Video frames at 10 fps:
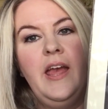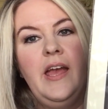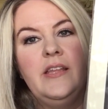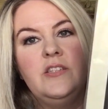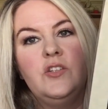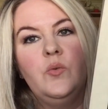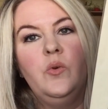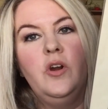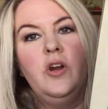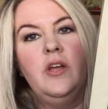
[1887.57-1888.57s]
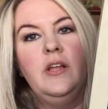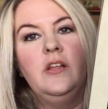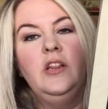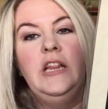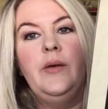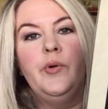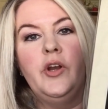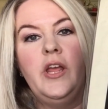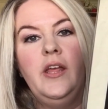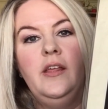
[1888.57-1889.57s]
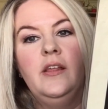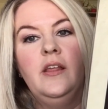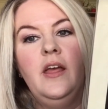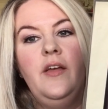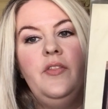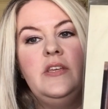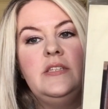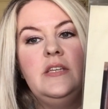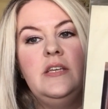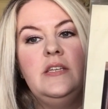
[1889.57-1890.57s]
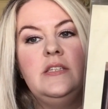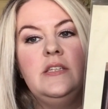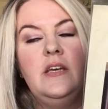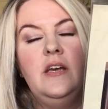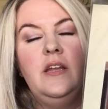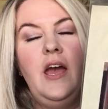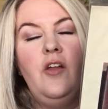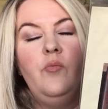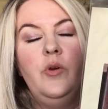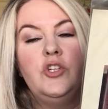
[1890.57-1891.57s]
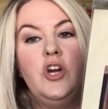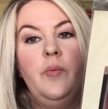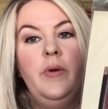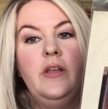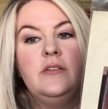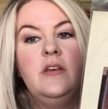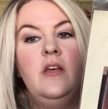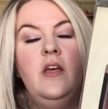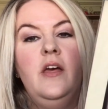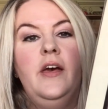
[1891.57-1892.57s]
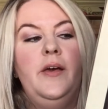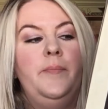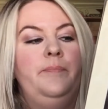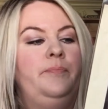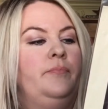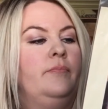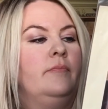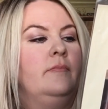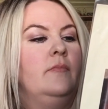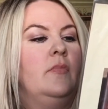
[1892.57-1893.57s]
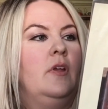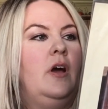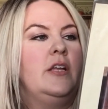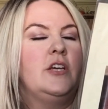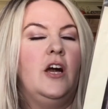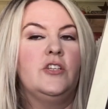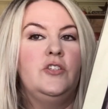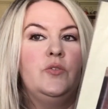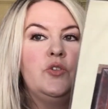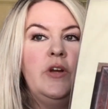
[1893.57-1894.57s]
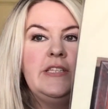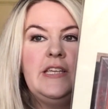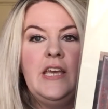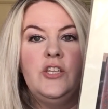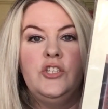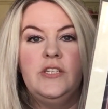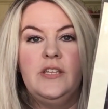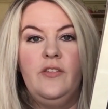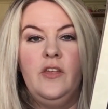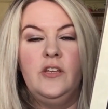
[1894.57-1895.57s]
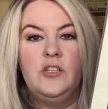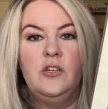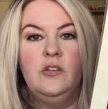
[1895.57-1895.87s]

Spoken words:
Hands to Work Liberty, and this is an out of print chart, but I talked to Tracy, and she said that